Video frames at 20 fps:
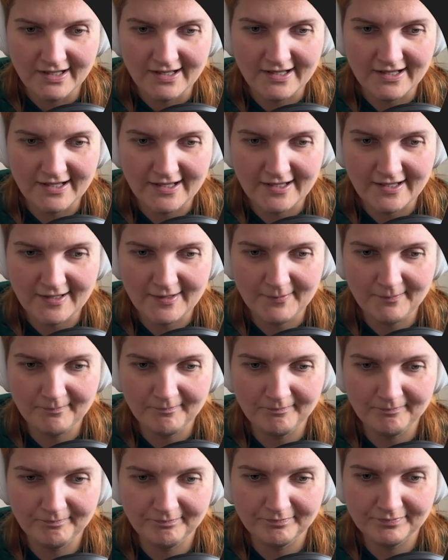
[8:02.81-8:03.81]

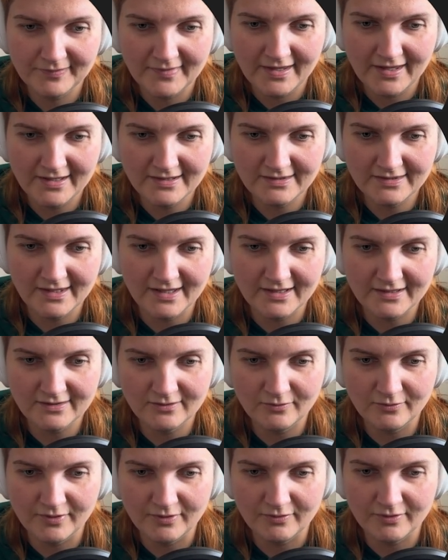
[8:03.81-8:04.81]
Um, and
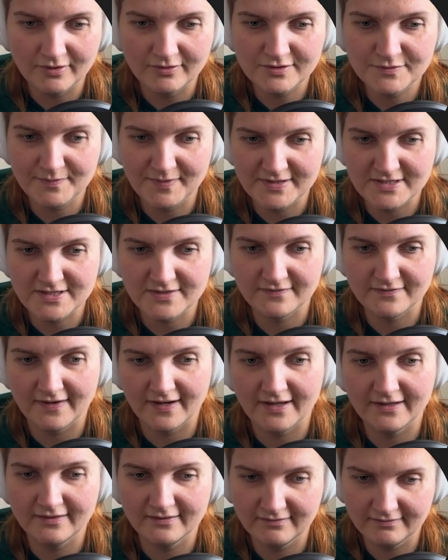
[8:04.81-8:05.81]
then we will
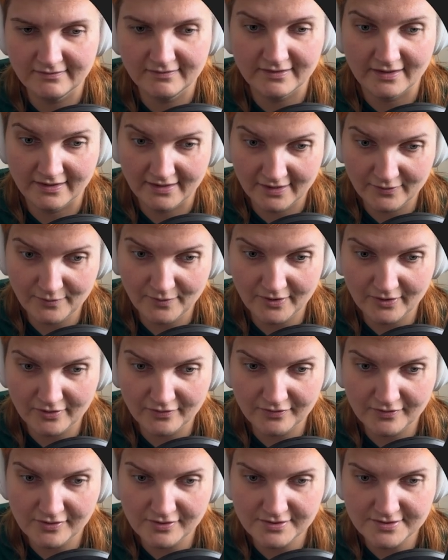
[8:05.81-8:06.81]
specify the network,
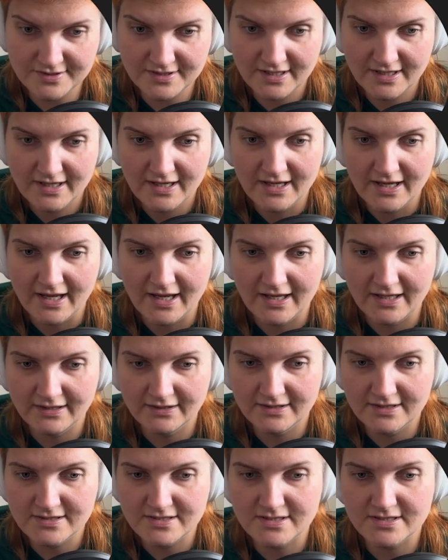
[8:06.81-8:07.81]
of course,
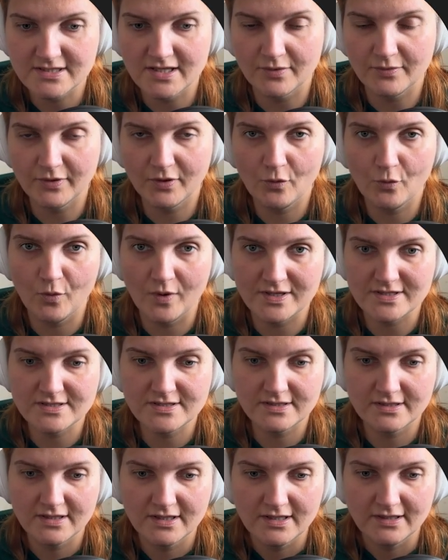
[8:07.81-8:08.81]
and this is the
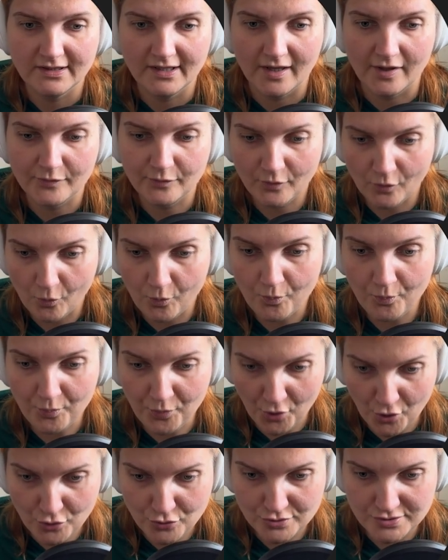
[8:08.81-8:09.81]
request that will
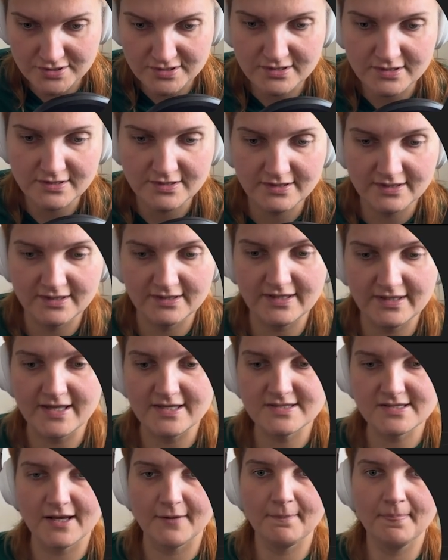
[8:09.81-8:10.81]
post the
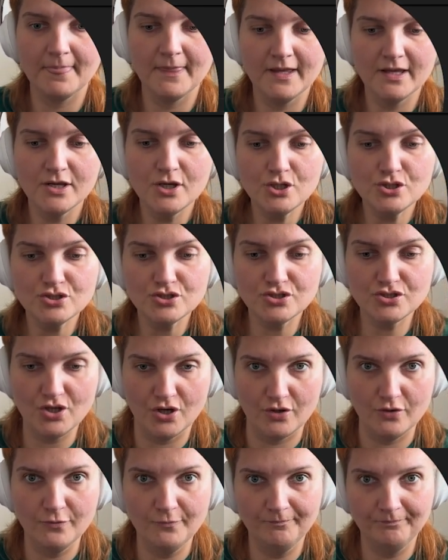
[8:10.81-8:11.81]
data.
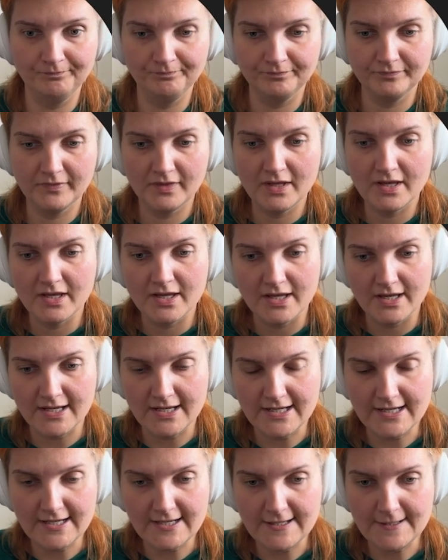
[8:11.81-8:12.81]
So,
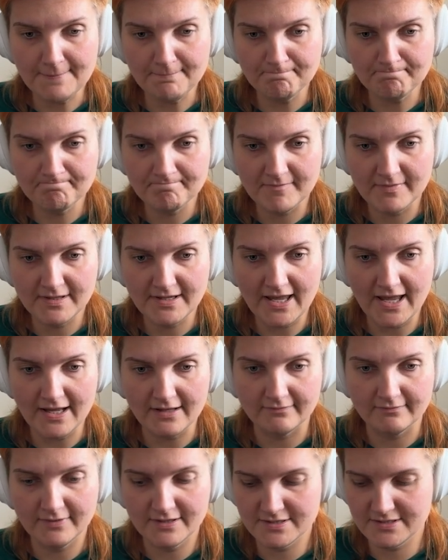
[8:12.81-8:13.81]
um,
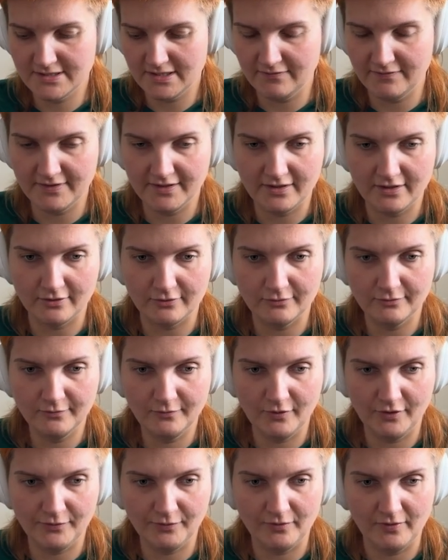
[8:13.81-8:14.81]
yeah, let's give it a go.
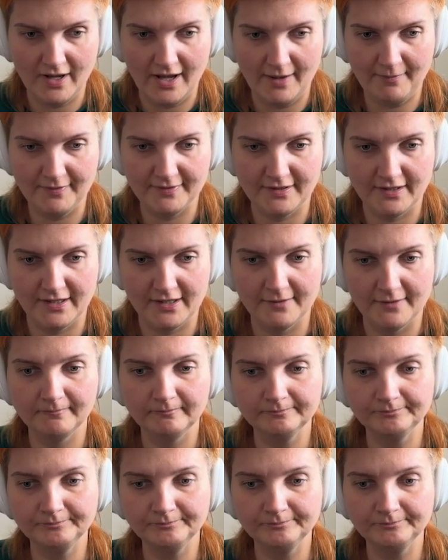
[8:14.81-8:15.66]
What will happen here?